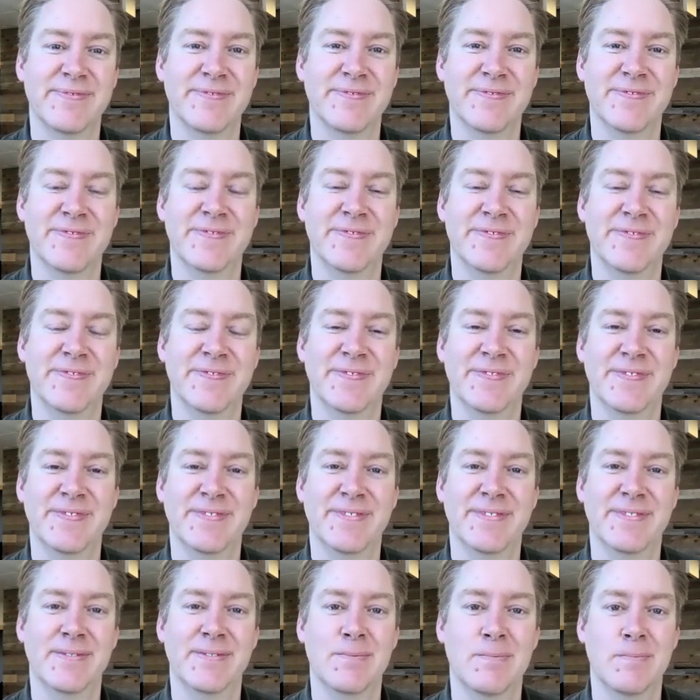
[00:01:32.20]

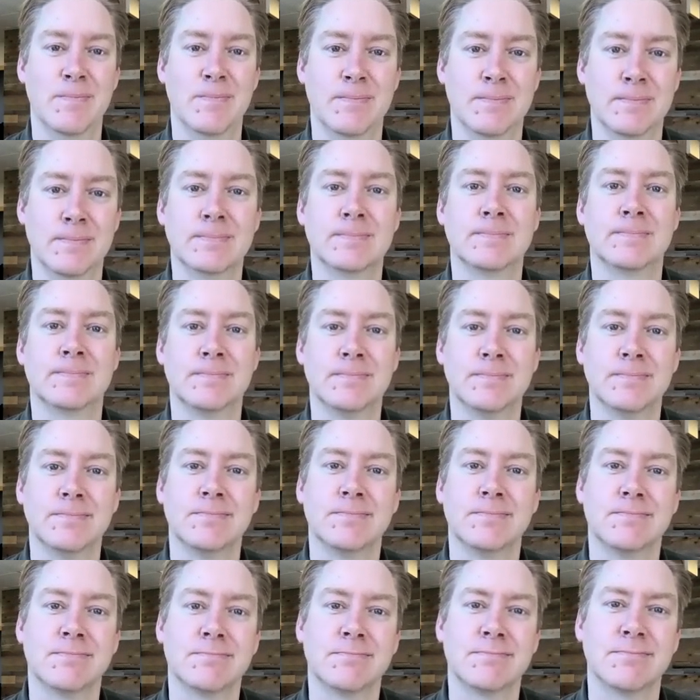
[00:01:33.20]

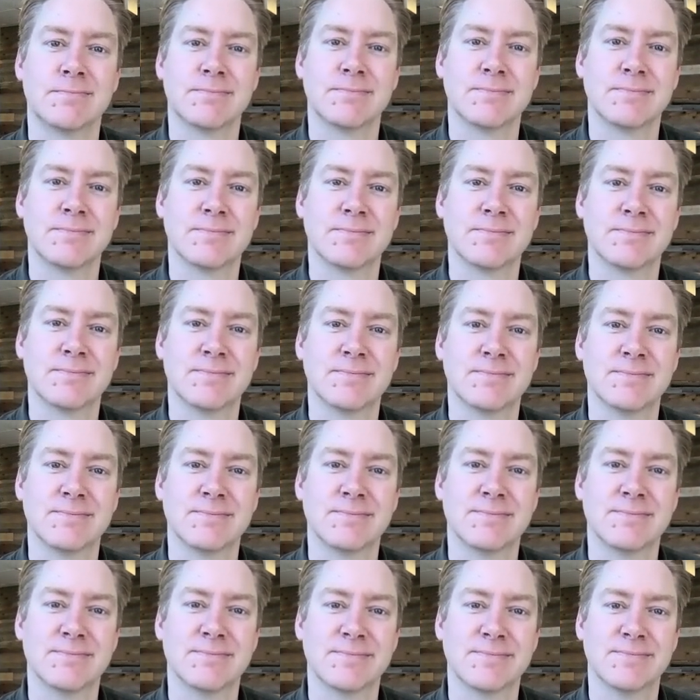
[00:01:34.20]

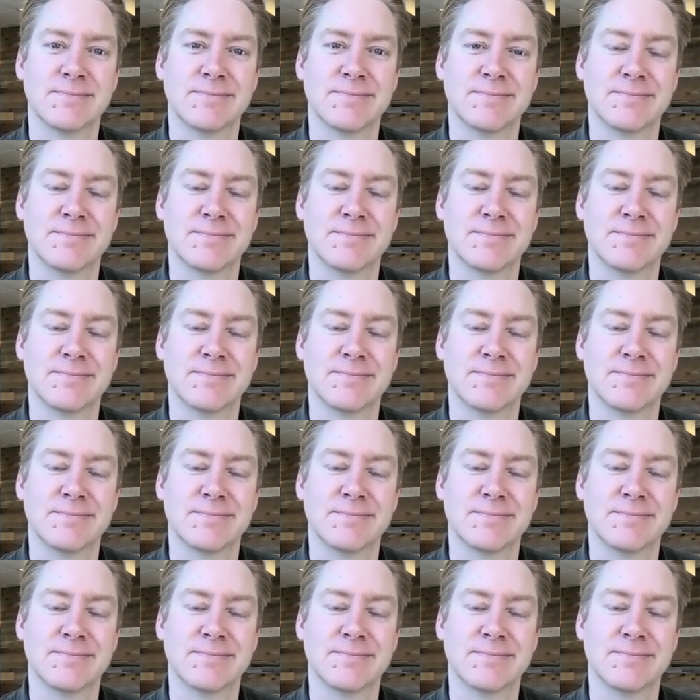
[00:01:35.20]
This person isn't speaking.